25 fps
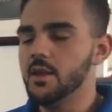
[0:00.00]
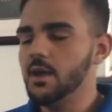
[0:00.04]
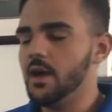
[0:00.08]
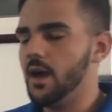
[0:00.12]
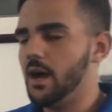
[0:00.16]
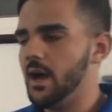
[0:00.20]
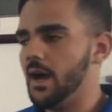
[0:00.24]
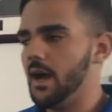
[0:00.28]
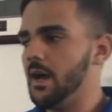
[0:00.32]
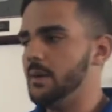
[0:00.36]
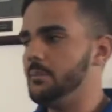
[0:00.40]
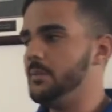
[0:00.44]

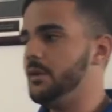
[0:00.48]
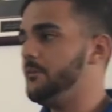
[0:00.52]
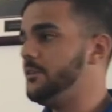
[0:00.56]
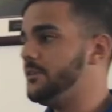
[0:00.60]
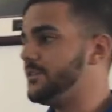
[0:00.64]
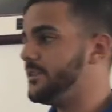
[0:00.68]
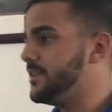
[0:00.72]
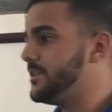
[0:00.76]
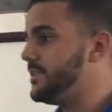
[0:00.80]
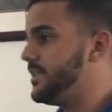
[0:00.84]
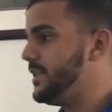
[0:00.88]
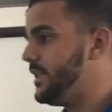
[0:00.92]
If
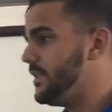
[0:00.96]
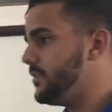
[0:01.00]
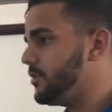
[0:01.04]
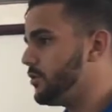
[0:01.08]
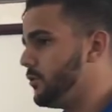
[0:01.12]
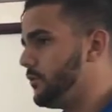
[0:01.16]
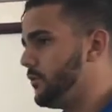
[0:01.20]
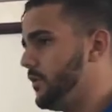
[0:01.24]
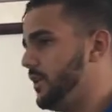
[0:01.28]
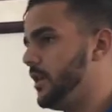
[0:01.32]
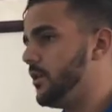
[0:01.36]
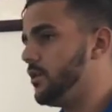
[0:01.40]
it's a
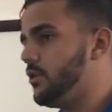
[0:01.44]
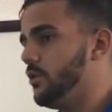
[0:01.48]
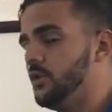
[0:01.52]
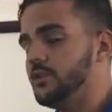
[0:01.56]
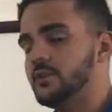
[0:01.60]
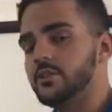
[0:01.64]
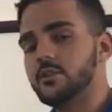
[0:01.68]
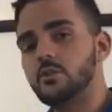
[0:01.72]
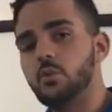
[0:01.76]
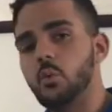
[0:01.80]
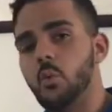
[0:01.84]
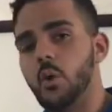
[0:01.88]
diesel vehicle,
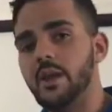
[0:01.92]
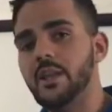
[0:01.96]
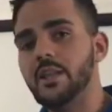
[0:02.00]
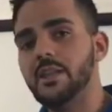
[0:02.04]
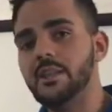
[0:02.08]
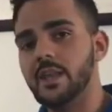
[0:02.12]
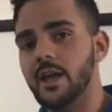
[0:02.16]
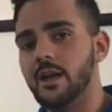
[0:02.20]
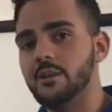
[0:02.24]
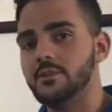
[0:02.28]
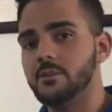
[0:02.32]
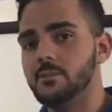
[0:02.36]
it's
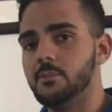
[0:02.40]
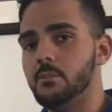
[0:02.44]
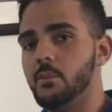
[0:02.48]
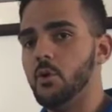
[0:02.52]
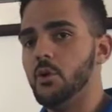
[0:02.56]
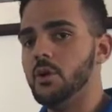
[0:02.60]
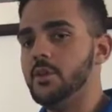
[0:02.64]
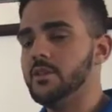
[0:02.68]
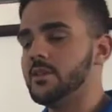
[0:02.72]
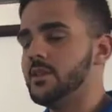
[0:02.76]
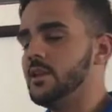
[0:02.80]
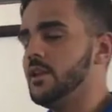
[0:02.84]
20,000
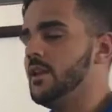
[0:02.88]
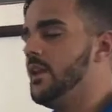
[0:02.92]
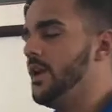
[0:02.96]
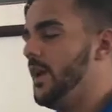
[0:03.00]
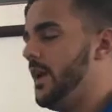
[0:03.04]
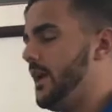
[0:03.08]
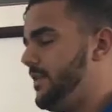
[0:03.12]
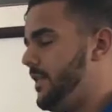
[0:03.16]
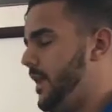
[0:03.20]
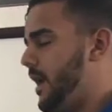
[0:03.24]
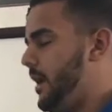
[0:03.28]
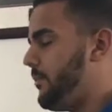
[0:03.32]
points,
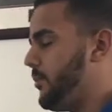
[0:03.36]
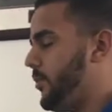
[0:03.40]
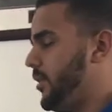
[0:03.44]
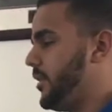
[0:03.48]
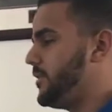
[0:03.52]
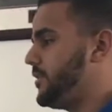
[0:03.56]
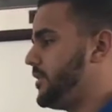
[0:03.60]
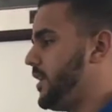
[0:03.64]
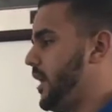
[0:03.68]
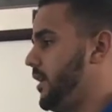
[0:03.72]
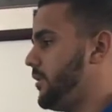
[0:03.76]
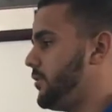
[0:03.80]
and that
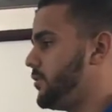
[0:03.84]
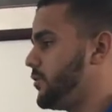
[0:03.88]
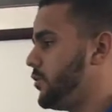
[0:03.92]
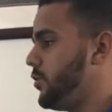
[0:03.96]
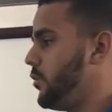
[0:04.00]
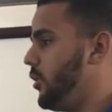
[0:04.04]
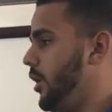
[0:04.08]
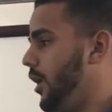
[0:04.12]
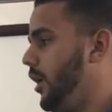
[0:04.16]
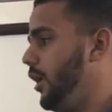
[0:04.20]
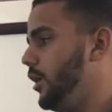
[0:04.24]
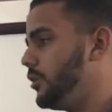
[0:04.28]
breaks down
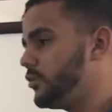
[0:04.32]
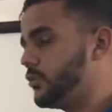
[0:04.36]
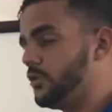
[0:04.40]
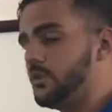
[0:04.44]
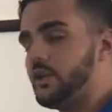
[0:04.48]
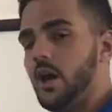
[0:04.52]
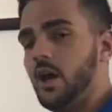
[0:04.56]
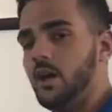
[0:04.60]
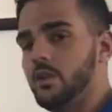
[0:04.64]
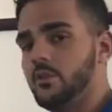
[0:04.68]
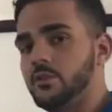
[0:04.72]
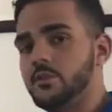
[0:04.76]
to
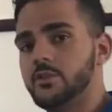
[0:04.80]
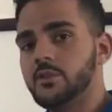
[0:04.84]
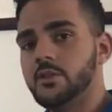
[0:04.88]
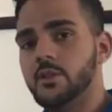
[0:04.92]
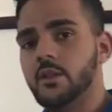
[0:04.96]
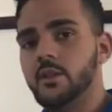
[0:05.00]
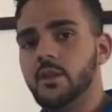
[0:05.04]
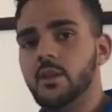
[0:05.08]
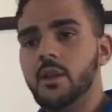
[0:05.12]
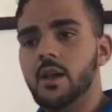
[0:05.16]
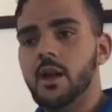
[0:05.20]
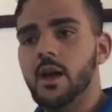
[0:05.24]
$100,
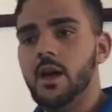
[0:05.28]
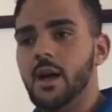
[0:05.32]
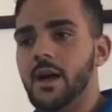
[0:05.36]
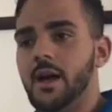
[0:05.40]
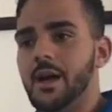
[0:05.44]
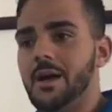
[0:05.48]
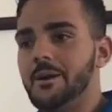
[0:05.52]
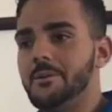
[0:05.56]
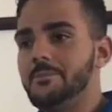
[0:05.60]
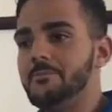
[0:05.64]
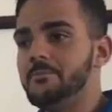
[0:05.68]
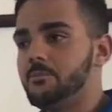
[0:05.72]

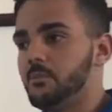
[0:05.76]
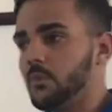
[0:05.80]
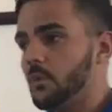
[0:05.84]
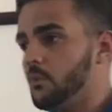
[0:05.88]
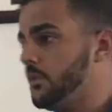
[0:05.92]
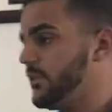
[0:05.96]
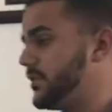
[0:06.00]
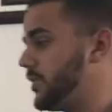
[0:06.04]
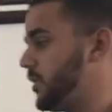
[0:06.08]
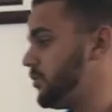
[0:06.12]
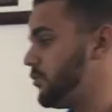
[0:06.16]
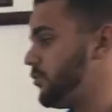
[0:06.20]

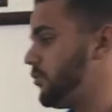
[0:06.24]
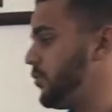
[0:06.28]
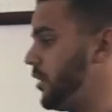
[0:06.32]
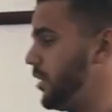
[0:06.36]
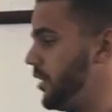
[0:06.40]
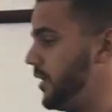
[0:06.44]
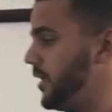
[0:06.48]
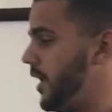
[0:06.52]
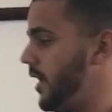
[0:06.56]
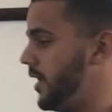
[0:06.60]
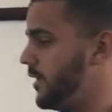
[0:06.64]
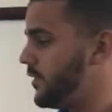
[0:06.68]
which is
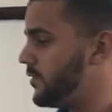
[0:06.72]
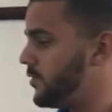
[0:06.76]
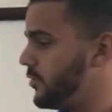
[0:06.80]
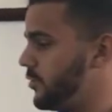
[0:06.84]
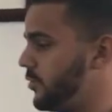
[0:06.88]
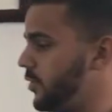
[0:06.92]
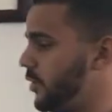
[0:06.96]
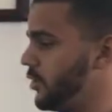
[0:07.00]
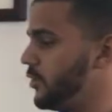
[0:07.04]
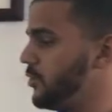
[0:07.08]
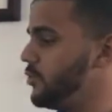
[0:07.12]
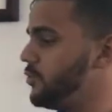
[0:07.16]
really nice.
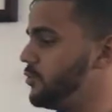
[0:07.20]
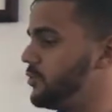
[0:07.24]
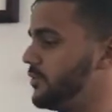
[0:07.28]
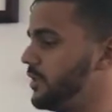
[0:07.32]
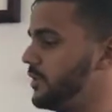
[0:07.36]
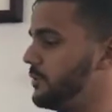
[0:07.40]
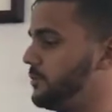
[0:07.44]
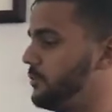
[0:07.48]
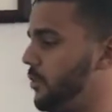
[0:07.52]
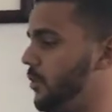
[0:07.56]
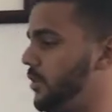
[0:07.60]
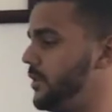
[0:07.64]
You can use
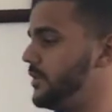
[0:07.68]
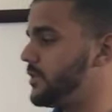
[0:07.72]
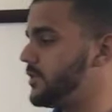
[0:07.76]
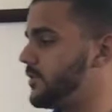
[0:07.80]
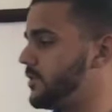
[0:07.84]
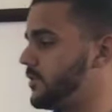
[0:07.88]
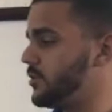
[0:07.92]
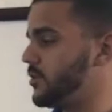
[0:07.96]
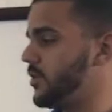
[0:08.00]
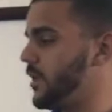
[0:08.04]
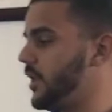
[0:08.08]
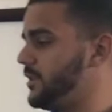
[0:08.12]
these points.
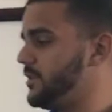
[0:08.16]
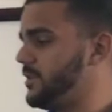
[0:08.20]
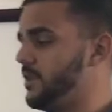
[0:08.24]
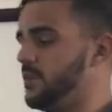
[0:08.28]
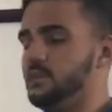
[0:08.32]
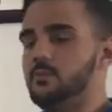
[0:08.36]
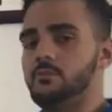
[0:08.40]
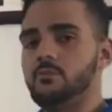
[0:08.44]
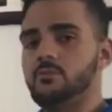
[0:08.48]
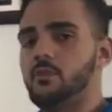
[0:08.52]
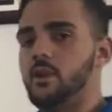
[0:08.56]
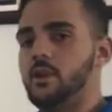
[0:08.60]
Should I tell
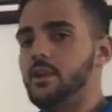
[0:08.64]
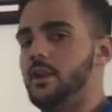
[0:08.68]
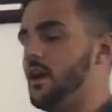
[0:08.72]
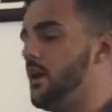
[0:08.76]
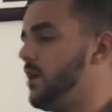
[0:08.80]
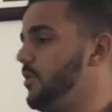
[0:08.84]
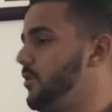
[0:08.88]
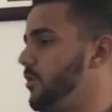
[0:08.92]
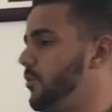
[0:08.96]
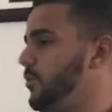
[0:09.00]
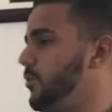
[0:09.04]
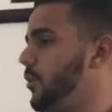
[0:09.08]
them right
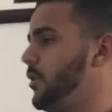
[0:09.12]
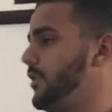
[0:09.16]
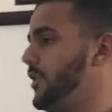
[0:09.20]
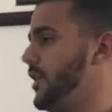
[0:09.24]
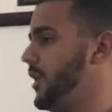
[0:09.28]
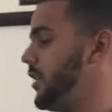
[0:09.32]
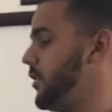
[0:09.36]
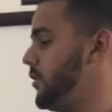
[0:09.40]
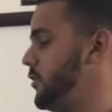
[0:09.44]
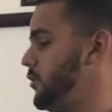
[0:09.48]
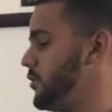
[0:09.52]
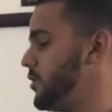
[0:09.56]
now what
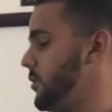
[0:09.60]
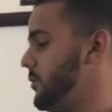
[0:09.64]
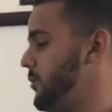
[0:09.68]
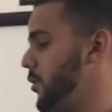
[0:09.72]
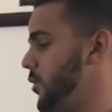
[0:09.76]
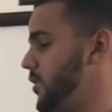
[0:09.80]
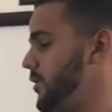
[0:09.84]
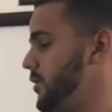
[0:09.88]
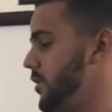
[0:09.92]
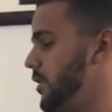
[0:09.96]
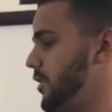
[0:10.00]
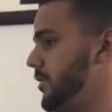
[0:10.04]
they can use the
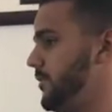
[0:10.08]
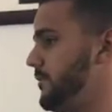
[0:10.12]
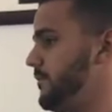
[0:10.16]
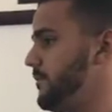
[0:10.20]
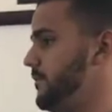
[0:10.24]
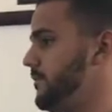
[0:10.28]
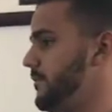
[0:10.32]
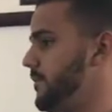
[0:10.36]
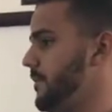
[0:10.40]
points on?